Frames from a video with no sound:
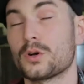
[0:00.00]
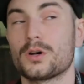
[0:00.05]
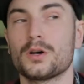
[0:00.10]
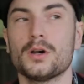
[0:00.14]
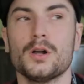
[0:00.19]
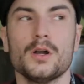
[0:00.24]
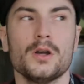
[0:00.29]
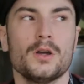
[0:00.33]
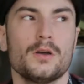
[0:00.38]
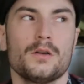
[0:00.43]

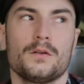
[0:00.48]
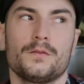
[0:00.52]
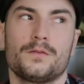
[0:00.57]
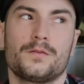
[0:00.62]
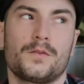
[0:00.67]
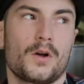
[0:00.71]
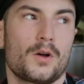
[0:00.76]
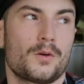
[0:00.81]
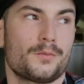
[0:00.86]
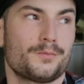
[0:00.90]
or
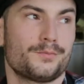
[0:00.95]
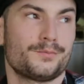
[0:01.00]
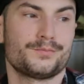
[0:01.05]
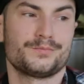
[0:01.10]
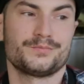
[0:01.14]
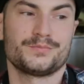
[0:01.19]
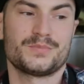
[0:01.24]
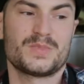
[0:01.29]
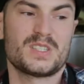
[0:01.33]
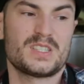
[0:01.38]
from
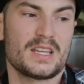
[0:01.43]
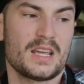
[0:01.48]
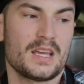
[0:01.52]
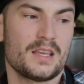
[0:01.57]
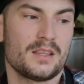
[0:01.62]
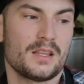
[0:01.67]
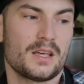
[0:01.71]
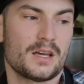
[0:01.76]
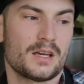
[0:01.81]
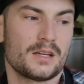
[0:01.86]

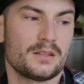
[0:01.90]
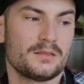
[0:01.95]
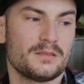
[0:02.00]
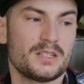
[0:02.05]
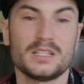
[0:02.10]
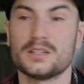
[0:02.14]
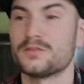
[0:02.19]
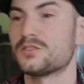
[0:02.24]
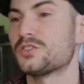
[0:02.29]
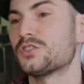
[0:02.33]
say the
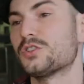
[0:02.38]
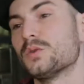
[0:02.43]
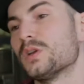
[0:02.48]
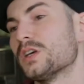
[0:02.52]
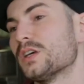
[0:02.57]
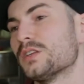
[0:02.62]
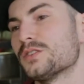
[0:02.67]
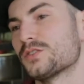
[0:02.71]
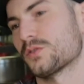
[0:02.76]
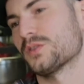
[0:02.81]
dean of
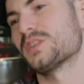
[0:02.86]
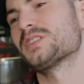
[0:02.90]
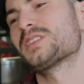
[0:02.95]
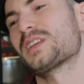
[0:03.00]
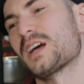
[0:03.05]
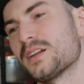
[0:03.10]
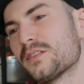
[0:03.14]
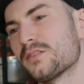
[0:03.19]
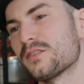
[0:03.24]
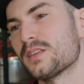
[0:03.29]
students or
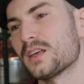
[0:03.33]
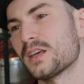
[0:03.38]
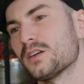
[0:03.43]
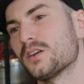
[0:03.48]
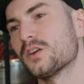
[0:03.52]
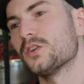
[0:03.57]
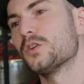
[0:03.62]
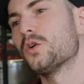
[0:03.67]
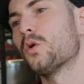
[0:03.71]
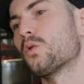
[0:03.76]
this kind of
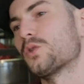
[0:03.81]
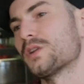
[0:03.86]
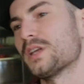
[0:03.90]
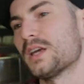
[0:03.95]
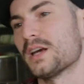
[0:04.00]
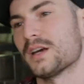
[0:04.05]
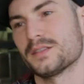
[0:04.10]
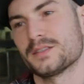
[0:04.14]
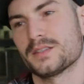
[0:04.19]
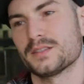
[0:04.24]
thing.
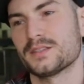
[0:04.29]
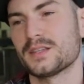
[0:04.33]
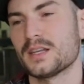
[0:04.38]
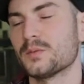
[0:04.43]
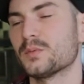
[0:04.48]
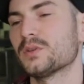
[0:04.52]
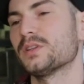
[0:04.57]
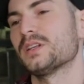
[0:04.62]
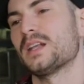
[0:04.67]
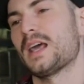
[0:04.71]
Concordia
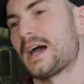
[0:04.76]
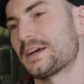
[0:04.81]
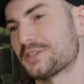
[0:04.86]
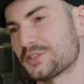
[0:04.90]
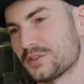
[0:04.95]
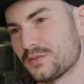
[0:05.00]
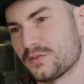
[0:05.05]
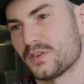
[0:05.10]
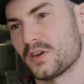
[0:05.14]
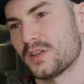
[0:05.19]
Sustainability
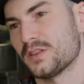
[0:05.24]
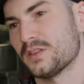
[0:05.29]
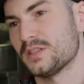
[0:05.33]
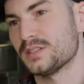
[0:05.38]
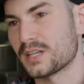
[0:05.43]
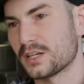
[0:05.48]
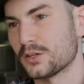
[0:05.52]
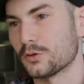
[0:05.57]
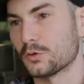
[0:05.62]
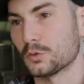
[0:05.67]
Action Fund.
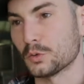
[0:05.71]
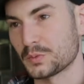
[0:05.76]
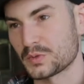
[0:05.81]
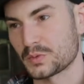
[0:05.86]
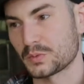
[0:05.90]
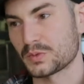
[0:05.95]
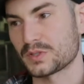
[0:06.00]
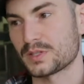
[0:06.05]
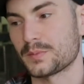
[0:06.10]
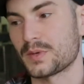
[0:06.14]
These kind of
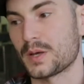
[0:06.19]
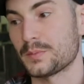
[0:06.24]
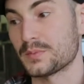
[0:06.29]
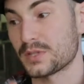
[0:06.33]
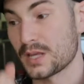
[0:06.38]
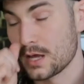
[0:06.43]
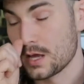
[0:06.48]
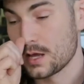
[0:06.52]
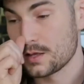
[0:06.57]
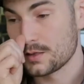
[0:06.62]
groups will
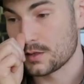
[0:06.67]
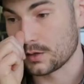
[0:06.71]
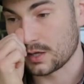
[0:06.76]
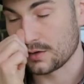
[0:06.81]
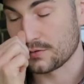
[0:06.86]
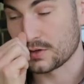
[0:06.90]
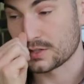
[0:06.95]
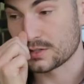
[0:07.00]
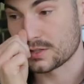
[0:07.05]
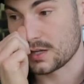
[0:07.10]
they'll
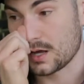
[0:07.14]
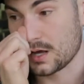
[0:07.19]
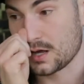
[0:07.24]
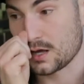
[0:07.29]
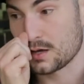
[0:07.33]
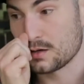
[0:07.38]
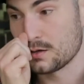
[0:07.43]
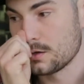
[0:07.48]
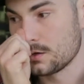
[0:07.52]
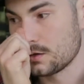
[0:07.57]
give us
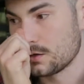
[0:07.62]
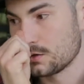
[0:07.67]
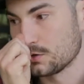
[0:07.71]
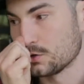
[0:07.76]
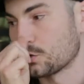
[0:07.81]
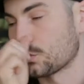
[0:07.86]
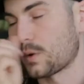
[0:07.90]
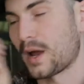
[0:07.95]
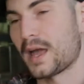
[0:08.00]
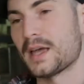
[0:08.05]

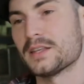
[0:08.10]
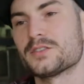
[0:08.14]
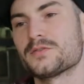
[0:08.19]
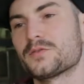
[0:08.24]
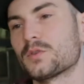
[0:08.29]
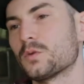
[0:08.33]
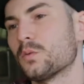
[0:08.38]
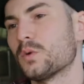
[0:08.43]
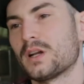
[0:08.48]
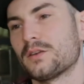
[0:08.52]
grants
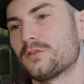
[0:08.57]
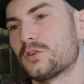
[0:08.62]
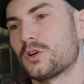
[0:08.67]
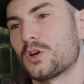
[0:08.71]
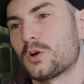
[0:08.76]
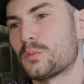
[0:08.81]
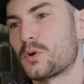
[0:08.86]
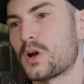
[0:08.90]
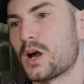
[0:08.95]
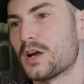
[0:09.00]
for whatever
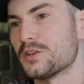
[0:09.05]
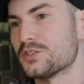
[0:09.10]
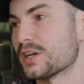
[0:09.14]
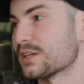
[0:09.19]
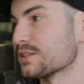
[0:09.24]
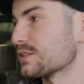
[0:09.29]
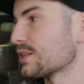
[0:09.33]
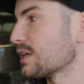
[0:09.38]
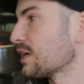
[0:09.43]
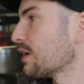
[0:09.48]
our
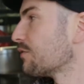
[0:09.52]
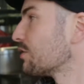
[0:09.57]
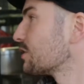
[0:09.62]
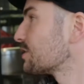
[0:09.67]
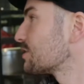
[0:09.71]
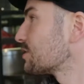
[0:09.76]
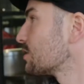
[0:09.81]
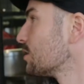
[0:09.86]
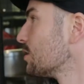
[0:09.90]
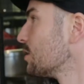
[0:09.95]
projects. They gave
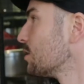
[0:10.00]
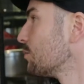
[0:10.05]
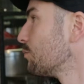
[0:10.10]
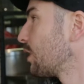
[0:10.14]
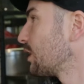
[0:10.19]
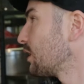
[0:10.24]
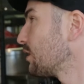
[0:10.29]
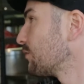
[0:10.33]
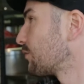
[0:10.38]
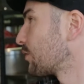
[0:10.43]
us
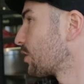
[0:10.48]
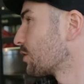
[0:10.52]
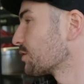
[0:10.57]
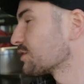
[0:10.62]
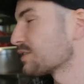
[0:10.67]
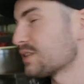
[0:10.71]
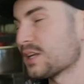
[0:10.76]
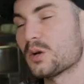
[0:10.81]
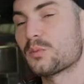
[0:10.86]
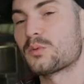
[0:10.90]
money for our
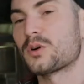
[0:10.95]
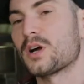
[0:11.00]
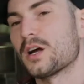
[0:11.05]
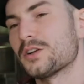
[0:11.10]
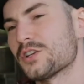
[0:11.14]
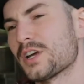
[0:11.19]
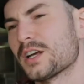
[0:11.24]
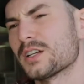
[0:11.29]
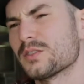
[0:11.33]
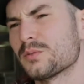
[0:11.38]
sink
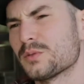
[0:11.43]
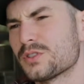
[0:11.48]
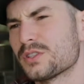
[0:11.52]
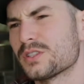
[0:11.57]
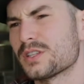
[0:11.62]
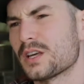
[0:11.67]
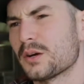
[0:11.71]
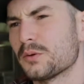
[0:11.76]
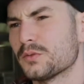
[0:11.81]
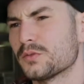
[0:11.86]
project, which
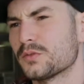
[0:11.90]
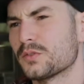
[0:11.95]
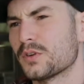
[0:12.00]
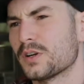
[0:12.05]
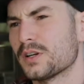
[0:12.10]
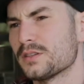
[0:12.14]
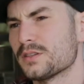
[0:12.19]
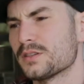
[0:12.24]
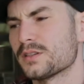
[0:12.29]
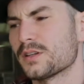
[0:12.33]
is out
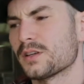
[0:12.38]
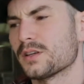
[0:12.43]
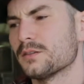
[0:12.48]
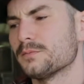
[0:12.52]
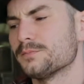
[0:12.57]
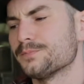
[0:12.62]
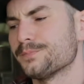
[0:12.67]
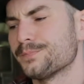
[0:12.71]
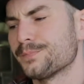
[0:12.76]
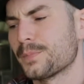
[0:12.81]
front,
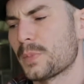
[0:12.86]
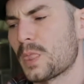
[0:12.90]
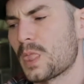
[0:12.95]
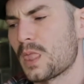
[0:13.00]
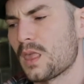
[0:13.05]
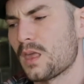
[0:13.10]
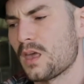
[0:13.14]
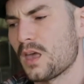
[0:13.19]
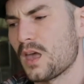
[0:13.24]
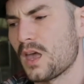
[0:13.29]

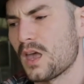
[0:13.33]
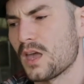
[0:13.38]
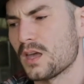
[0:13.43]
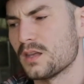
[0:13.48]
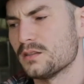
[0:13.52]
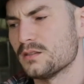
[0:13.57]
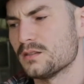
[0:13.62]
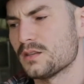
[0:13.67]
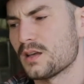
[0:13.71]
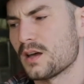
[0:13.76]

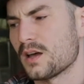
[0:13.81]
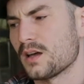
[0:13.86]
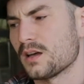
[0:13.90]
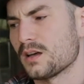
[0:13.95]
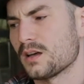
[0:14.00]
and